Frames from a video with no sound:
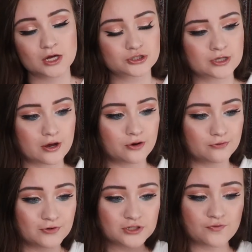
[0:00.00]
So
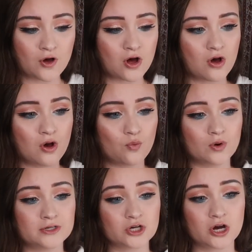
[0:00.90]
first of all,
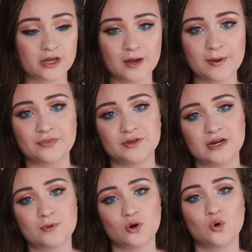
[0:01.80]
when talking about the
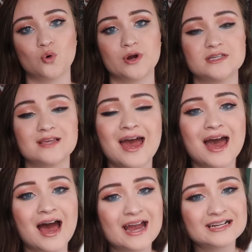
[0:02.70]
NEMO kois,
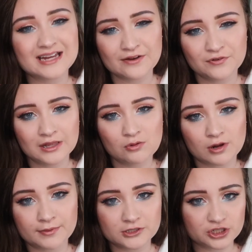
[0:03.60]
I definitely
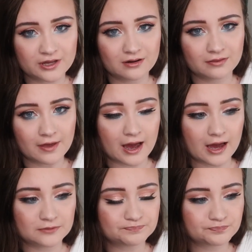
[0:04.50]
want to mention
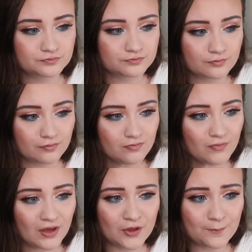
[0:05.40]
that
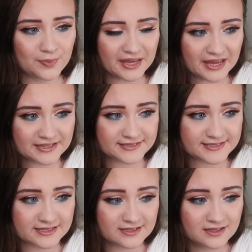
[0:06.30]
the biggest
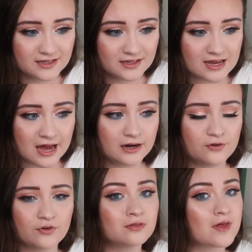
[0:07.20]
kind
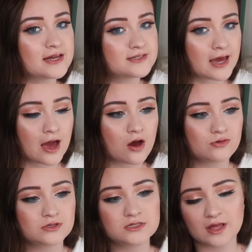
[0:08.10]
of
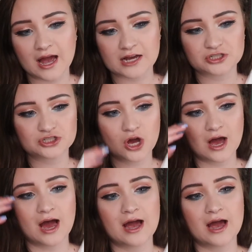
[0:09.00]
letdown /